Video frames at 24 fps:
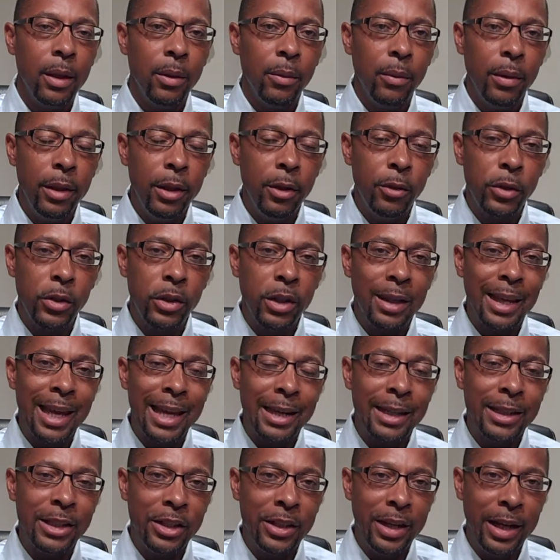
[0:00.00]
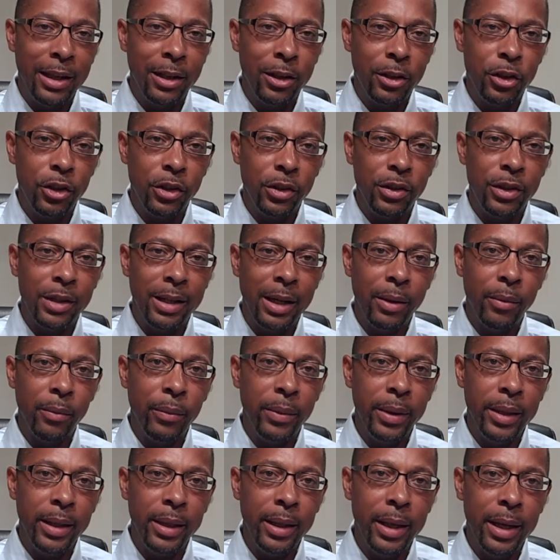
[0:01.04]
Well, there was a lot of challenges that
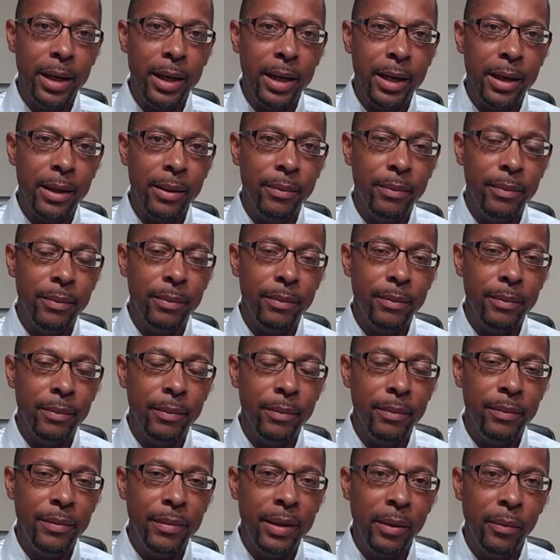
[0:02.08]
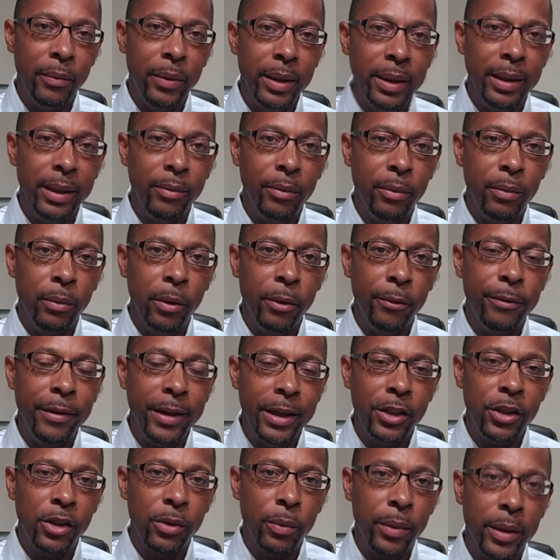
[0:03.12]
we were
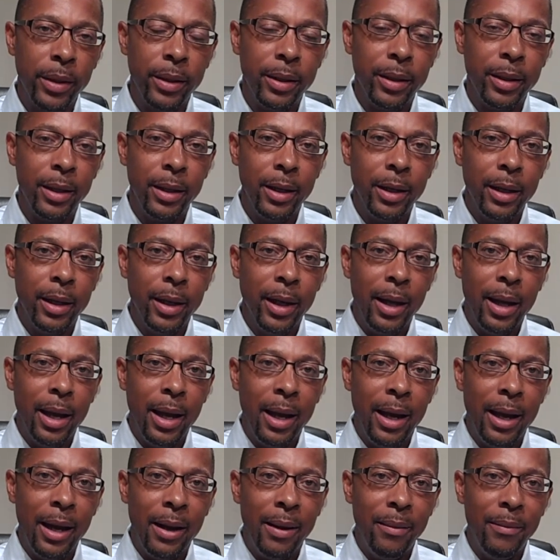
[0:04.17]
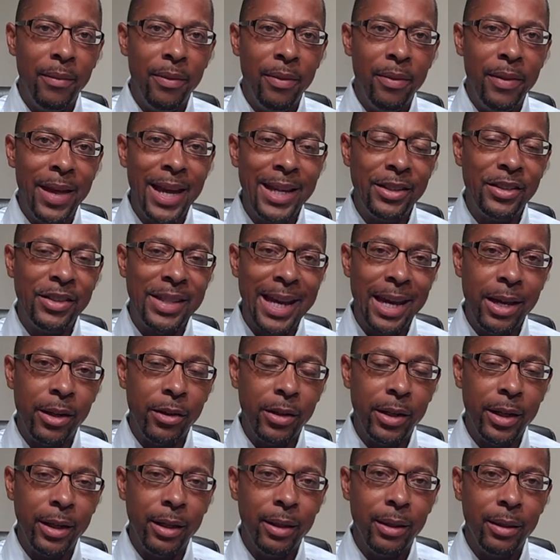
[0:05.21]
faced with. That
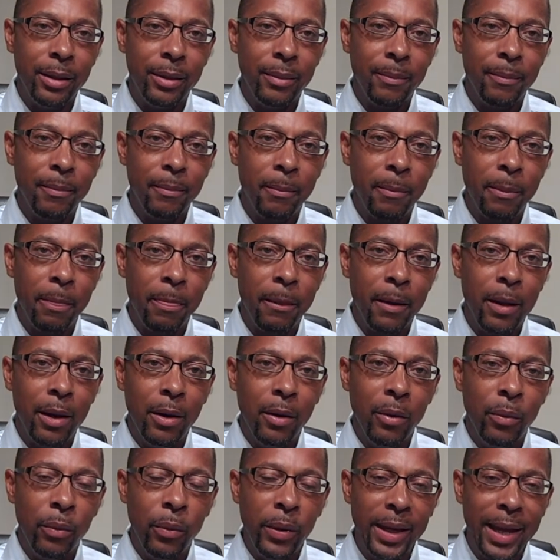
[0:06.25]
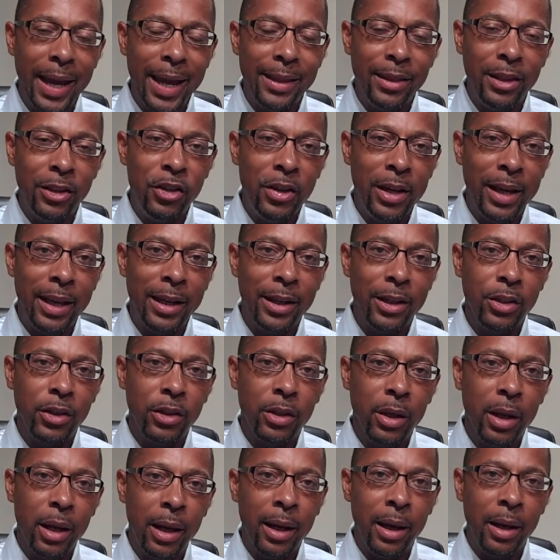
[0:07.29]
Saturday, we had the challenge
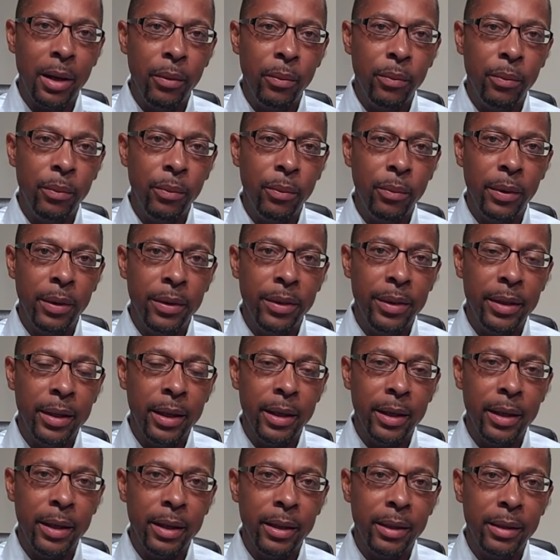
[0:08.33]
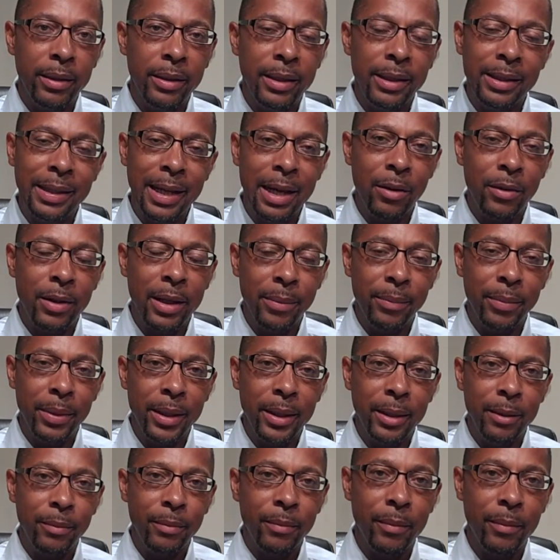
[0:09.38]
with the sound company.